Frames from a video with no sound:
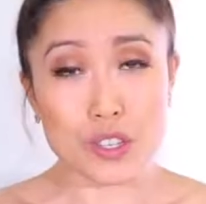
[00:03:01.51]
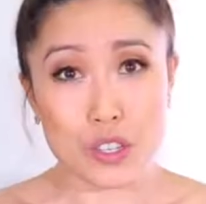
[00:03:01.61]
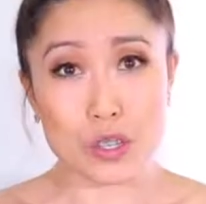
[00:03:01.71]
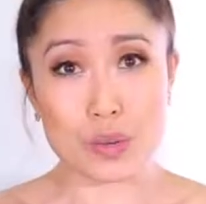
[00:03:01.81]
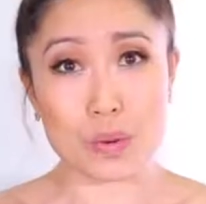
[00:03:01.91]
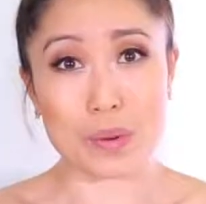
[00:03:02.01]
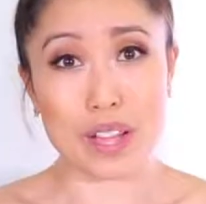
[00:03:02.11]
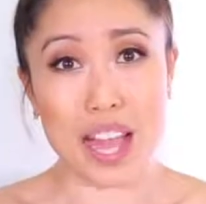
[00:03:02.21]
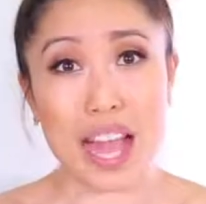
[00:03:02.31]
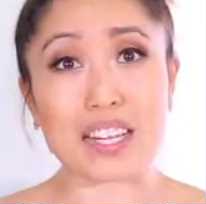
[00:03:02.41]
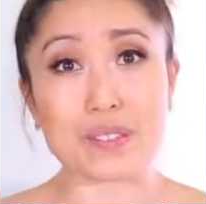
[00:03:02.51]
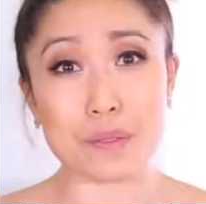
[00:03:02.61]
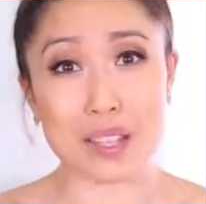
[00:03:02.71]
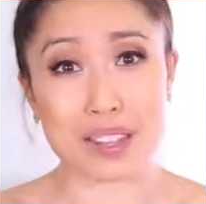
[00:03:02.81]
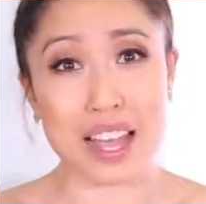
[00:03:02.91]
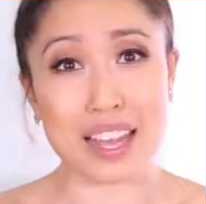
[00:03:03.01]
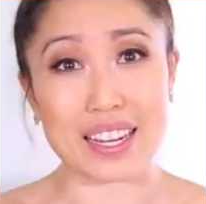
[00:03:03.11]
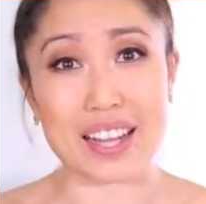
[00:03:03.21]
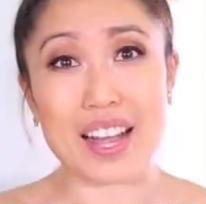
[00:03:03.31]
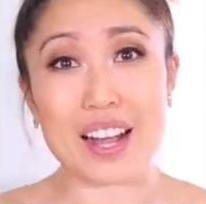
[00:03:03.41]
new activewear
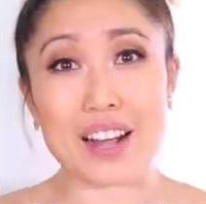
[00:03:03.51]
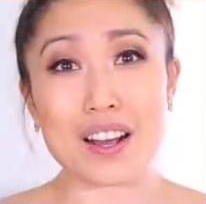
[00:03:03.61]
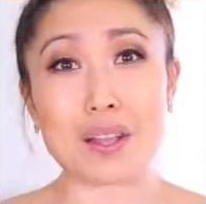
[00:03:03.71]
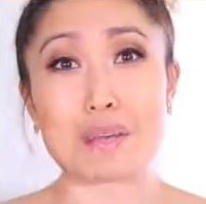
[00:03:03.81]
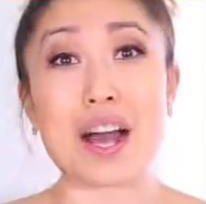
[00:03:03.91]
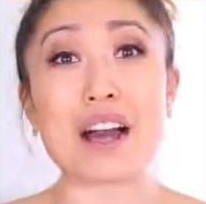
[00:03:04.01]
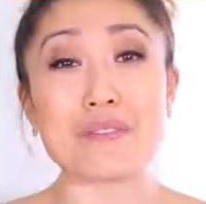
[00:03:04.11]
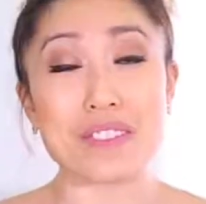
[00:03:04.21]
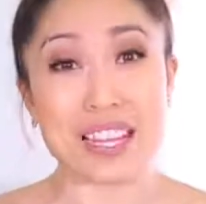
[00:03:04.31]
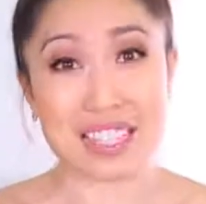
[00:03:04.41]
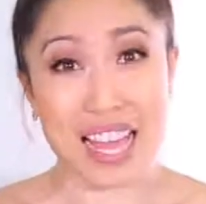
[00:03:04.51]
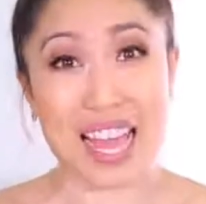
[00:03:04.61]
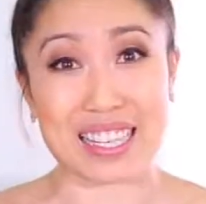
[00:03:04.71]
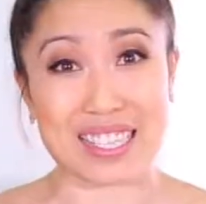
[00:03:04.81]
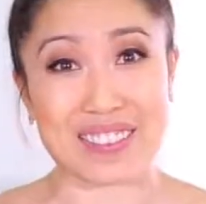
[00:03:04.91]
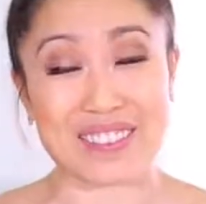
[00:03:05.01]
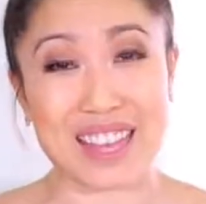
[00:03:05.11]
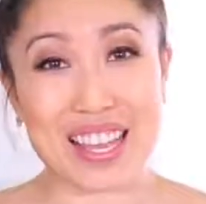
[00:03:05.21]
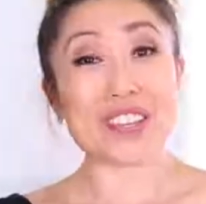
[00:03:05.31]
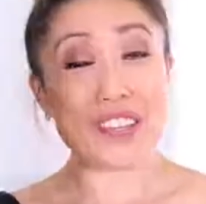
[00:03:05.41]
line called PopFlex Active.
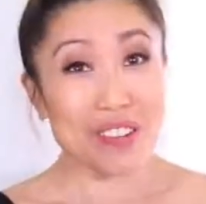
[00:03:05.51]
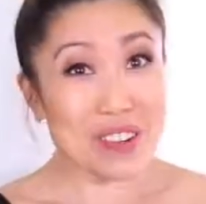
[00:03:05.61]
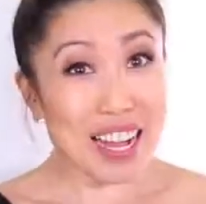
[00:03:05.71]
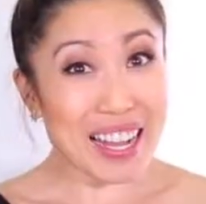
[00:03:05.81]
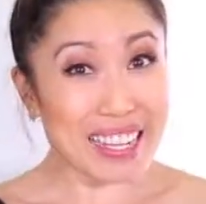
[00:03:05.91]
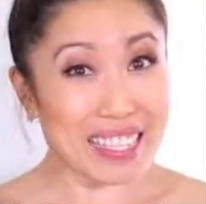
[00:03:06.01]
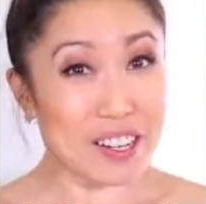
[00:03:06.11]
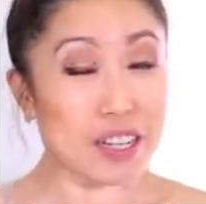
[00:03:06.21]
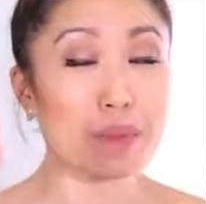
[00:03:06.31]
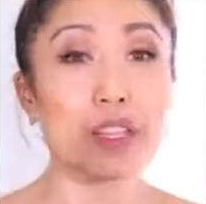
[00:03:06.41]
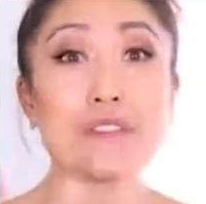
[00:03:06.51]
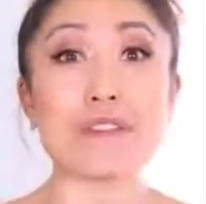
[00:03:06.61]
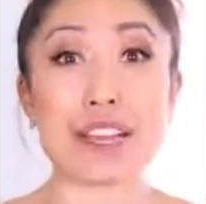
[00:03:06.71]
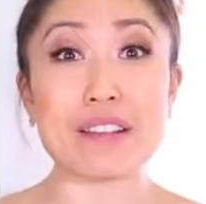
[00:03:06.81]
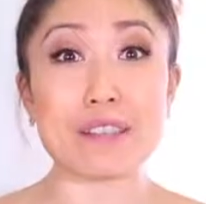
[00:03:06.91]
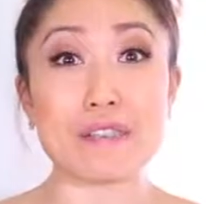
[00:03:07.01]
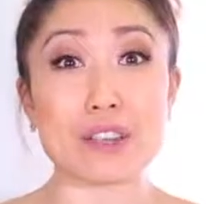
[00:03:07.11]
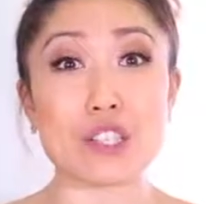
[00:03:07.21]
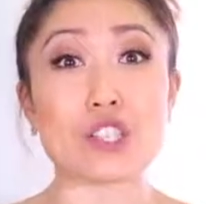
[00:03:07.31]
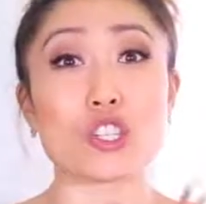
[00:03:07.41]
You guys are gonna be the very
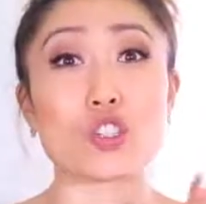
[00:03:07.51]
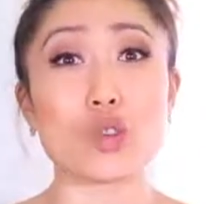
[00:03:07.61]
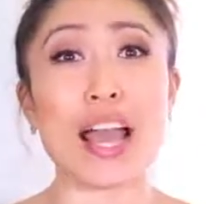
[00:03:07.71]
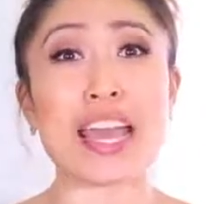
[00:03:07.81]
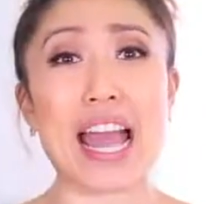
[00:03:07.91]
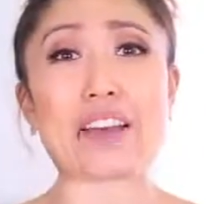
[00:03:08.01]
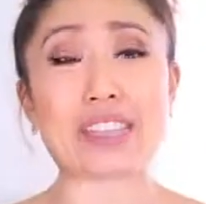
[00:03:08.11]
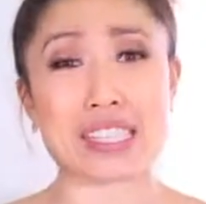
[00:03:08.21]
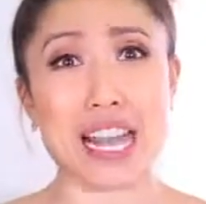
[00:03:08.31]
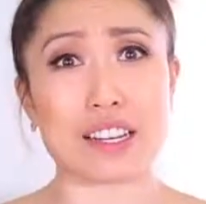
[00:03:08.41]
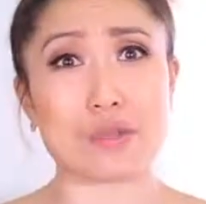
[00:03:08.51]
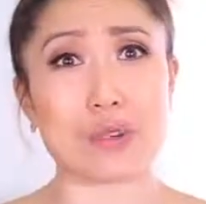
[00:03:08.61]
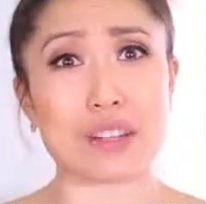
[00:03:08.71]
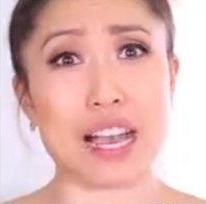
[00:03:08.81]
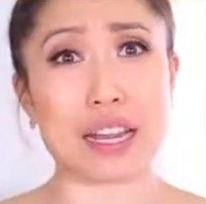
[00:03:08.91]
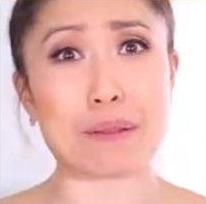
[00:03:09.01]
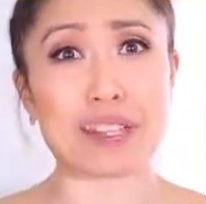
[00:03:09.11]
first to try out this activewear line